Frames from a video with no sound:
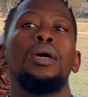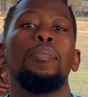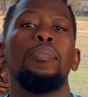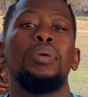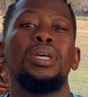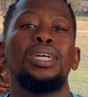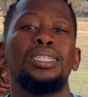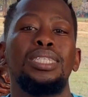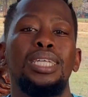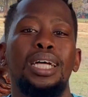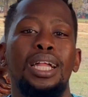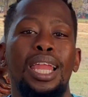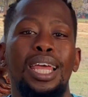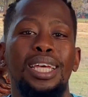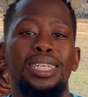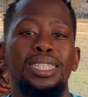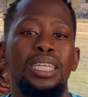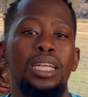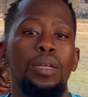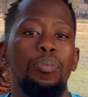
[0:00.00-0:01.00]
Pixel
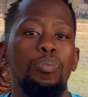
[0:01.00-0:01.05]
as in